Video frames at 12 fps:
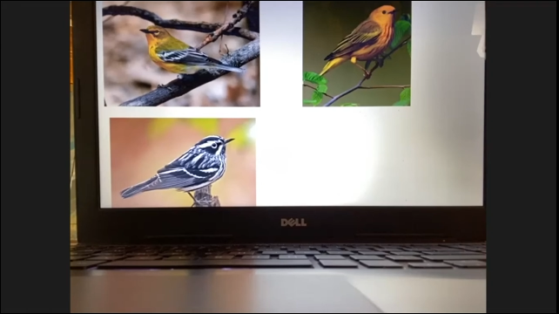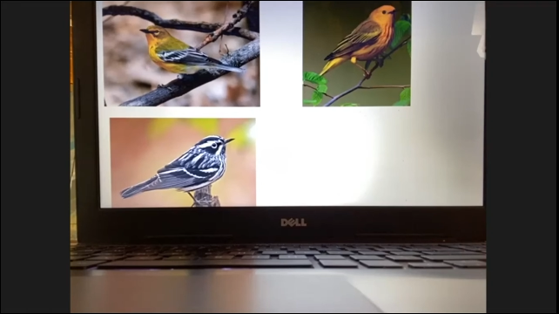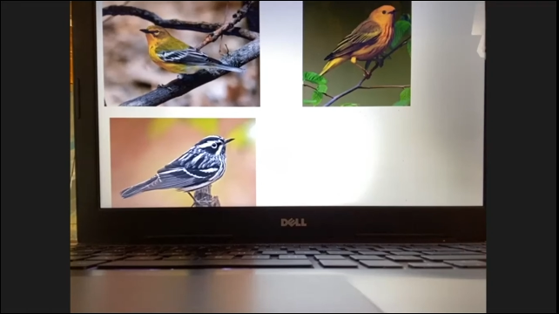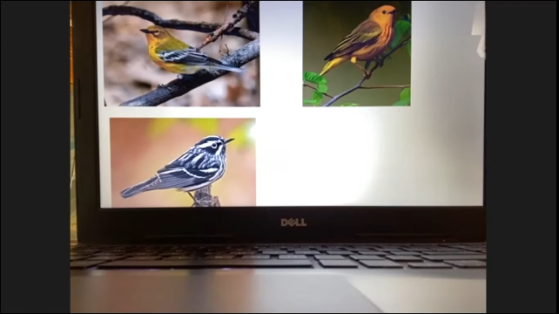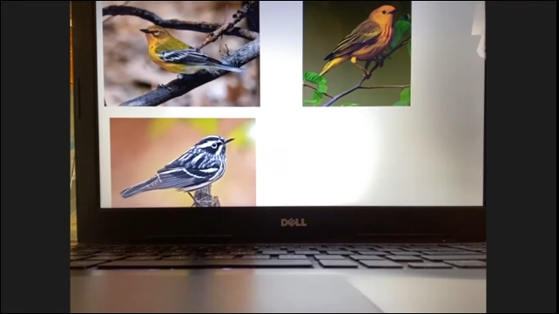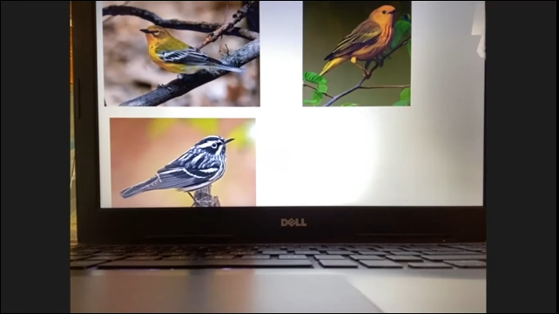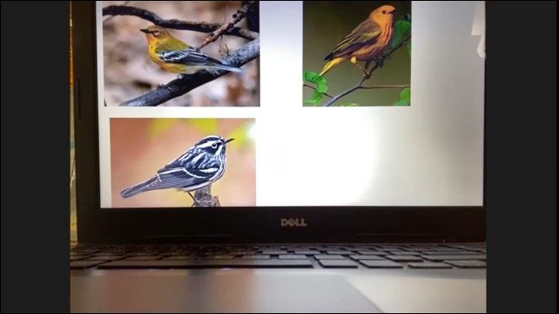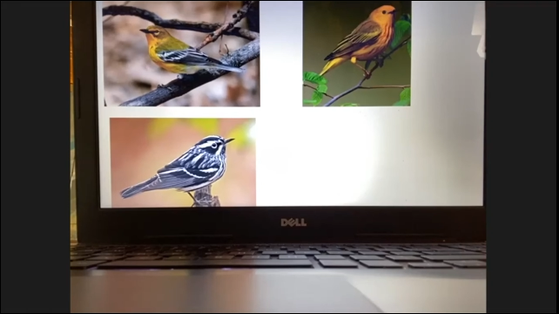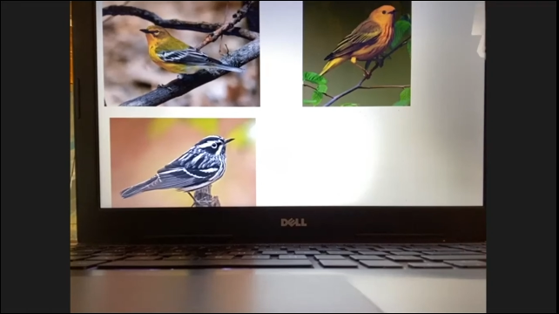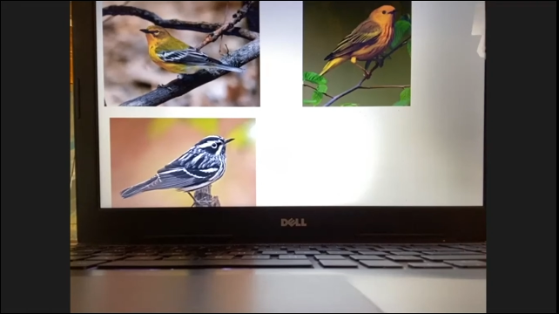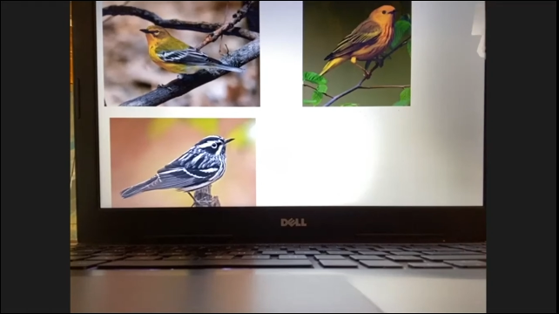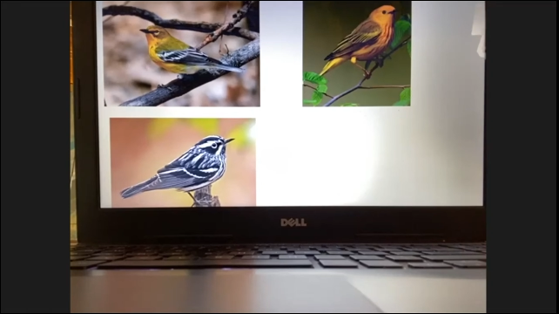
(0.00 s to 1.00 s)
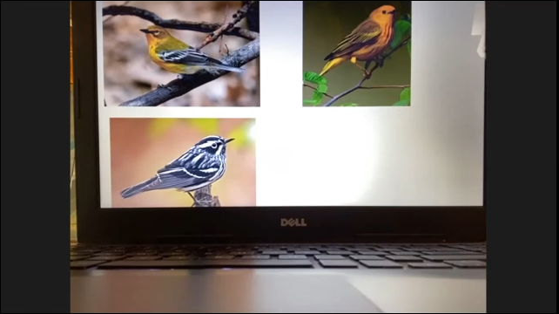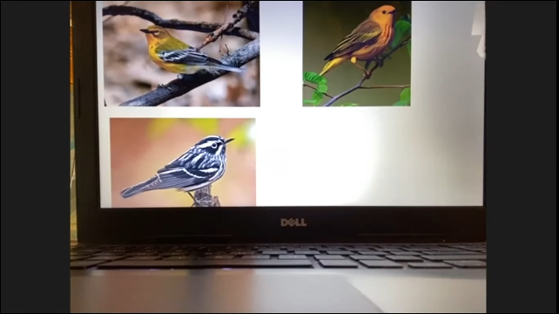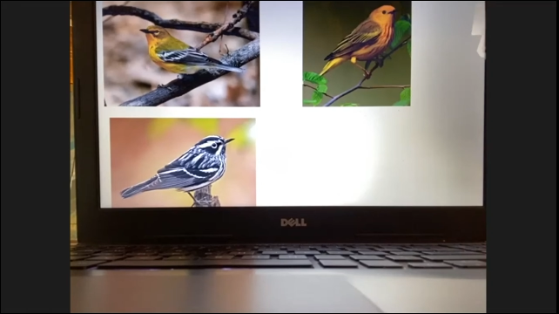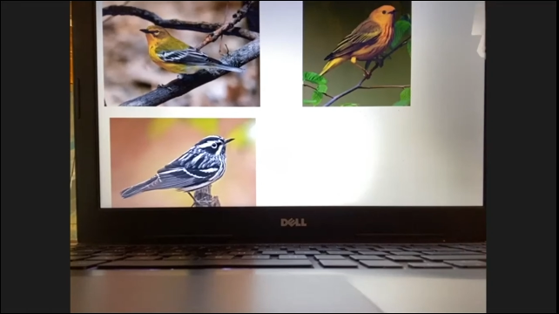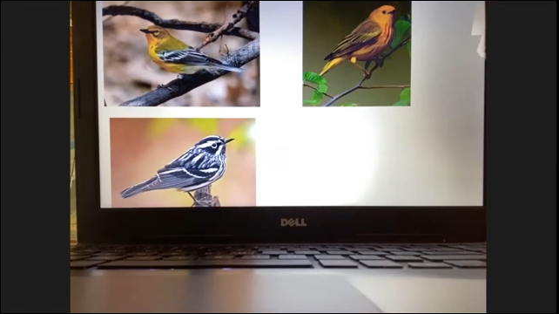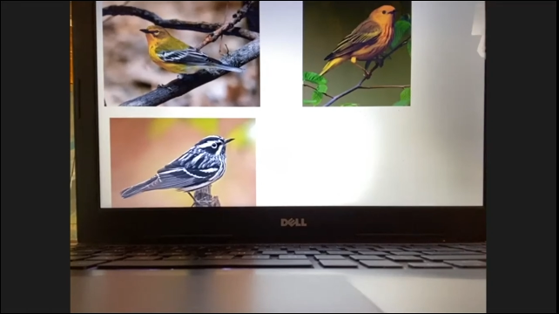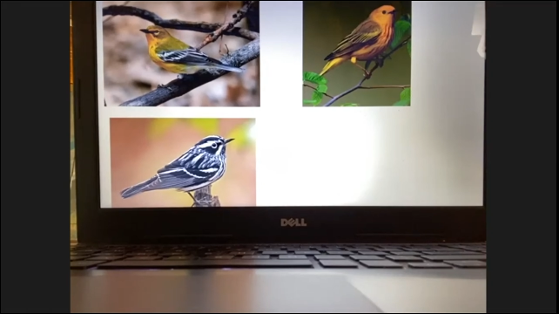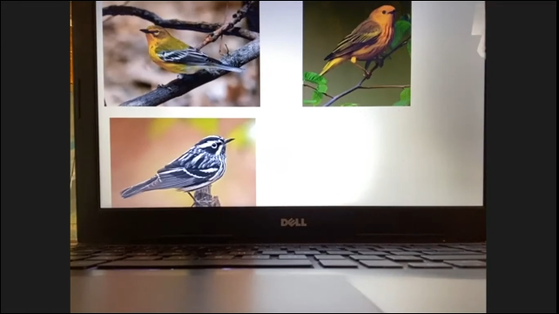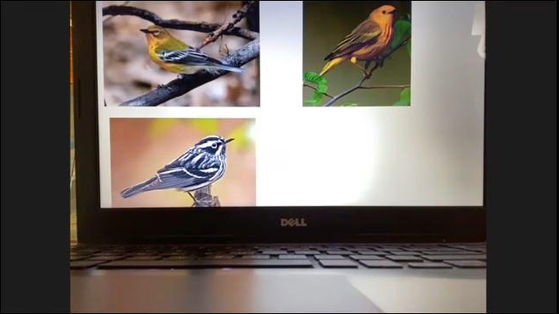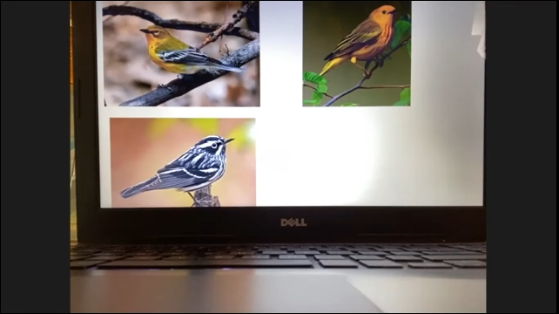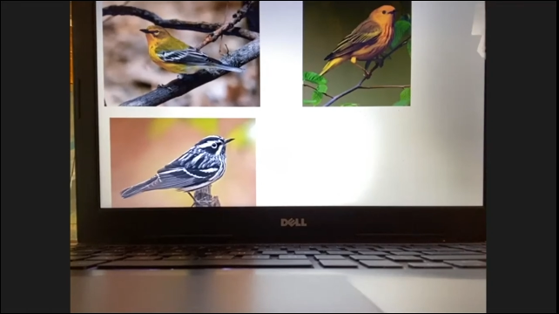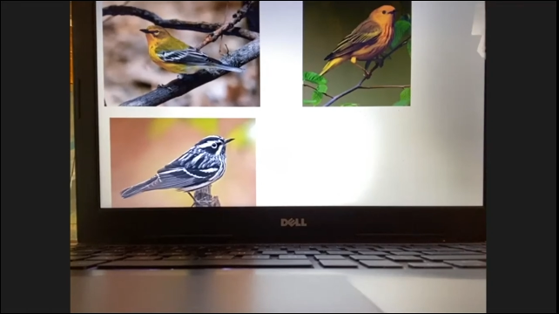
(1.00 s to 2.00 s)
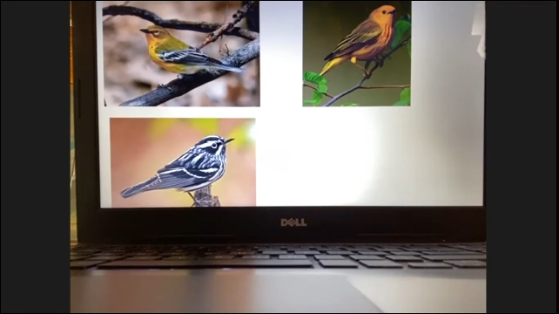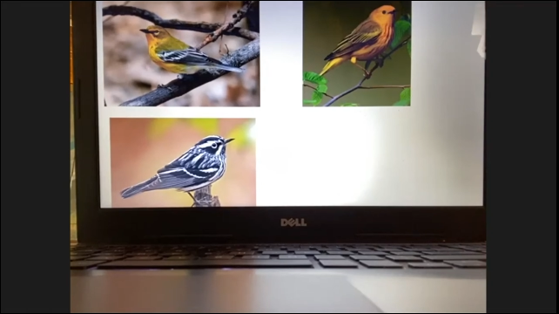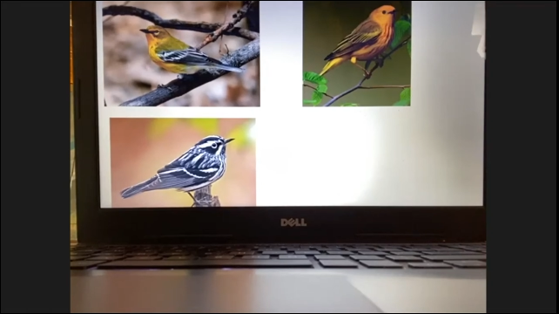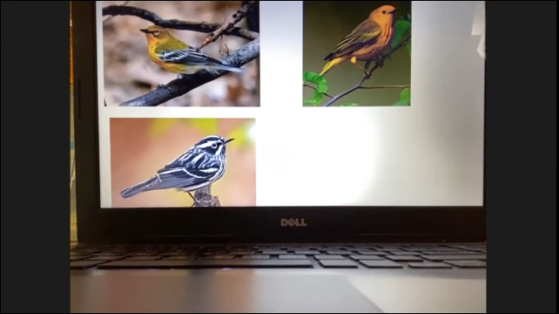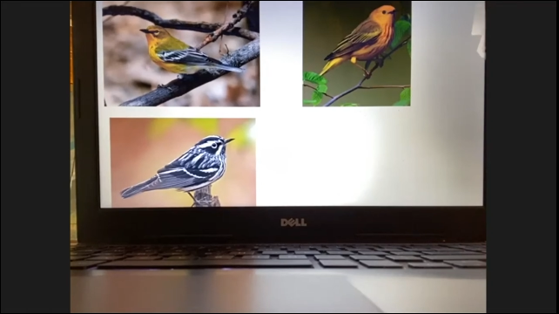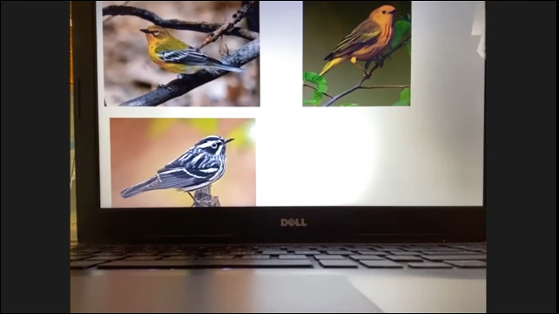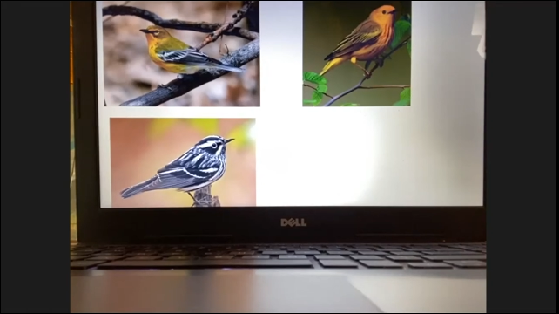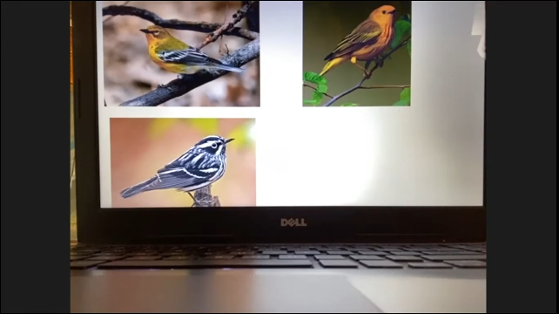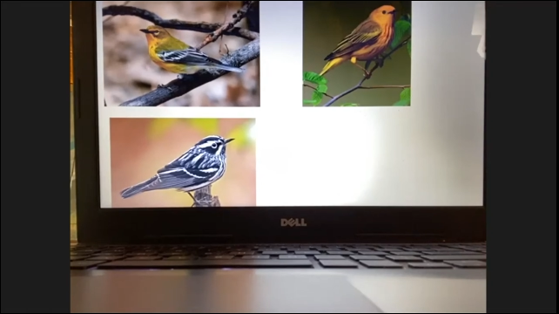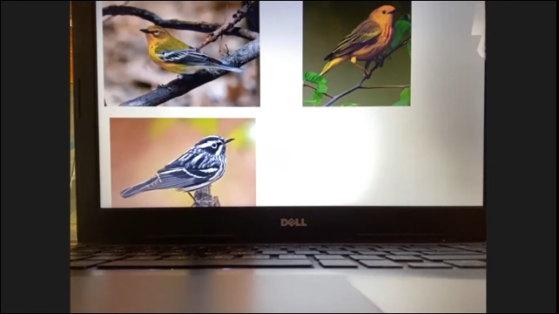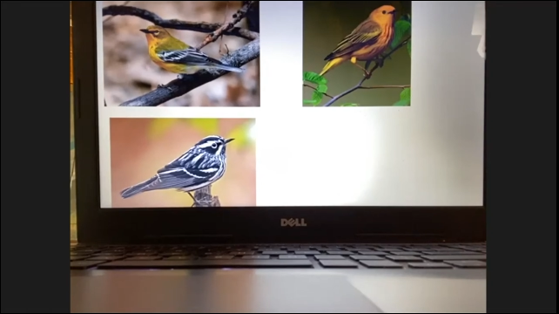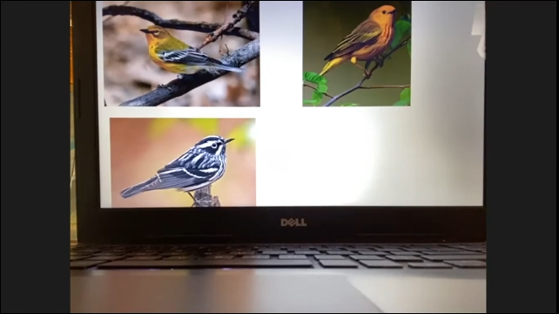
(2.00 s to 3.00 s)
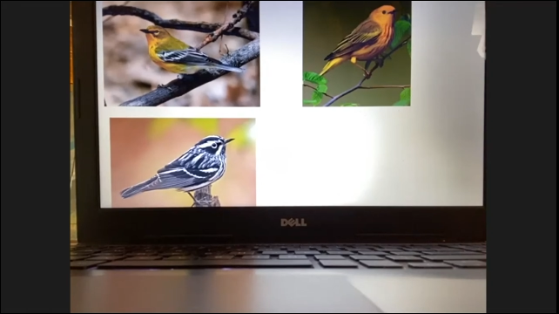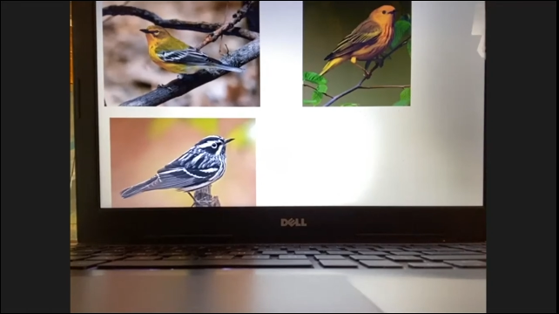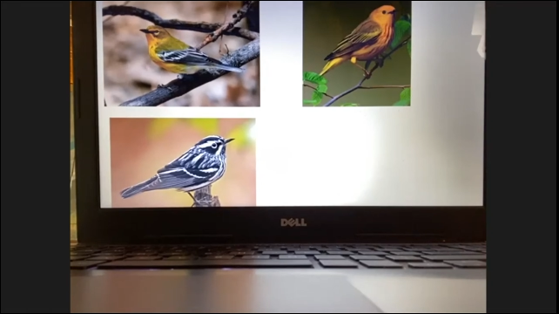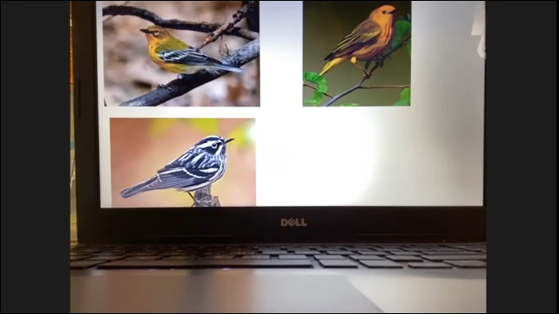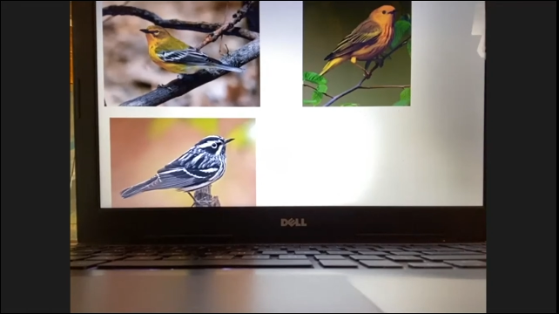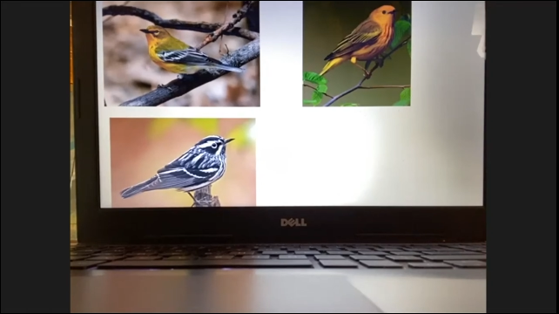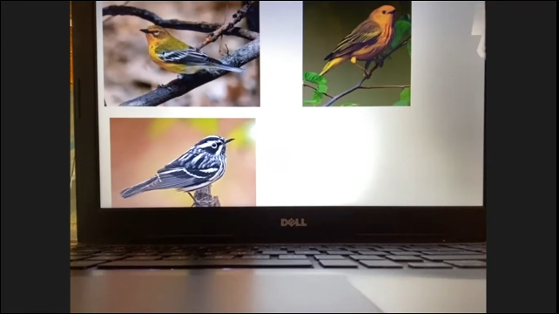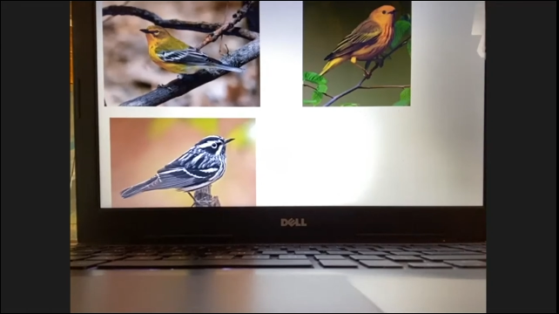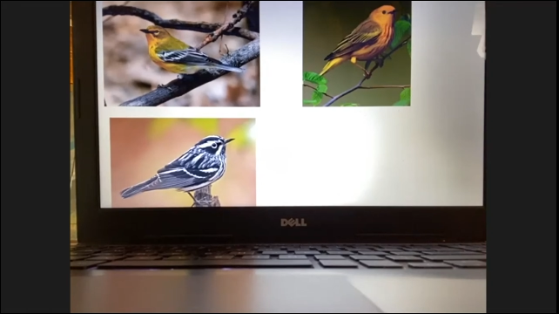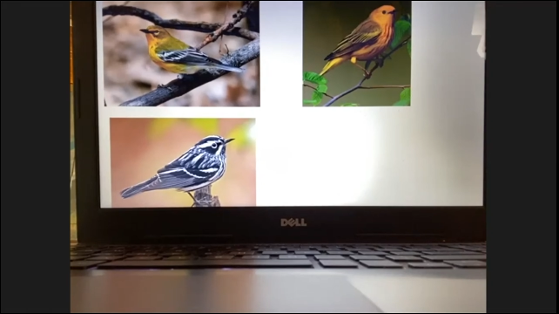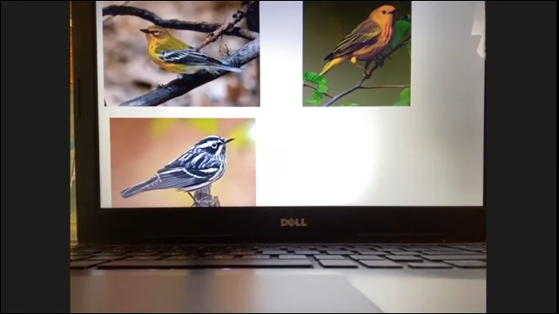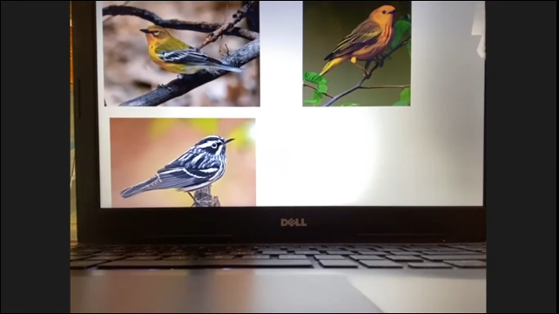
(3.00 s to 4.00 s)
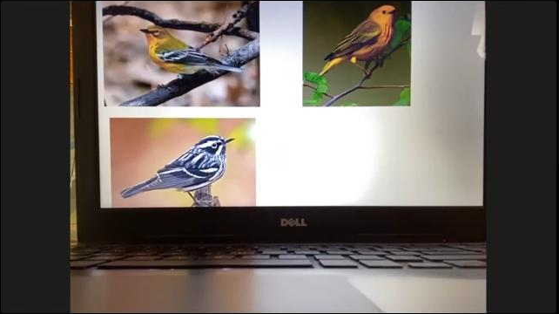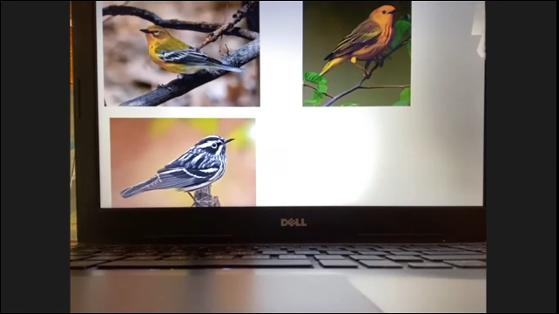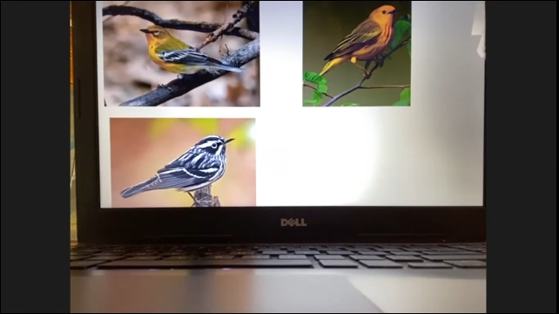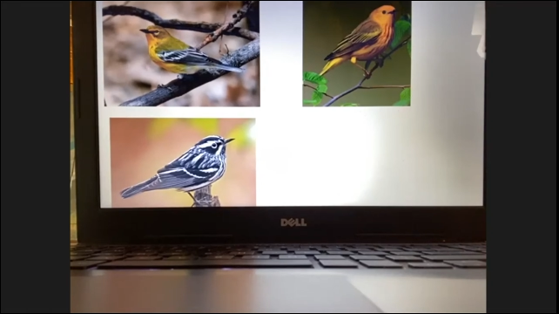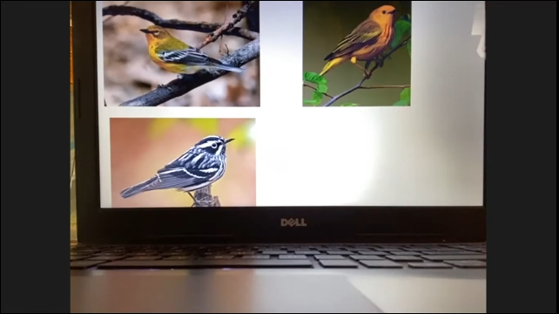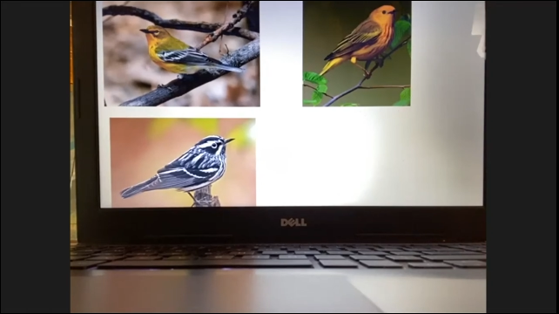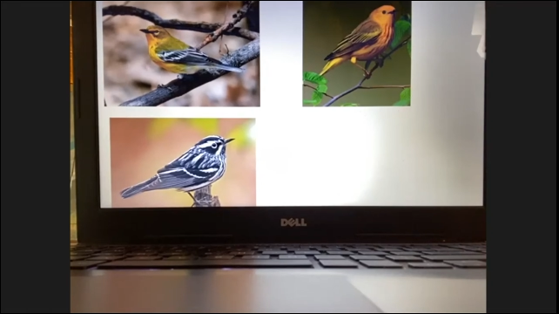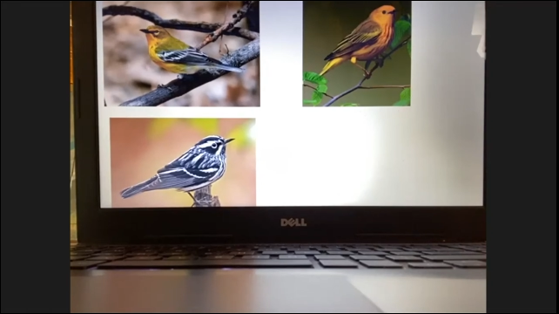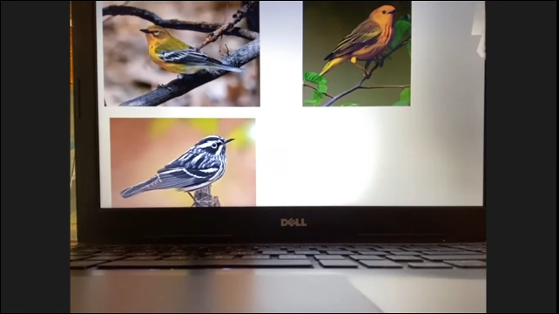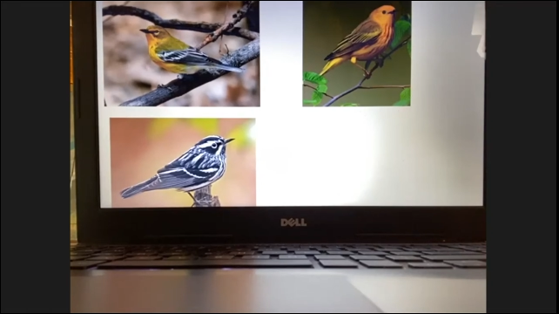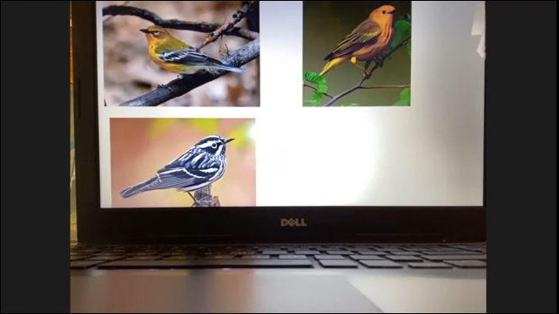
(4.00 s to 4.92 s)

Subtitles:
[unreadable: no face in view]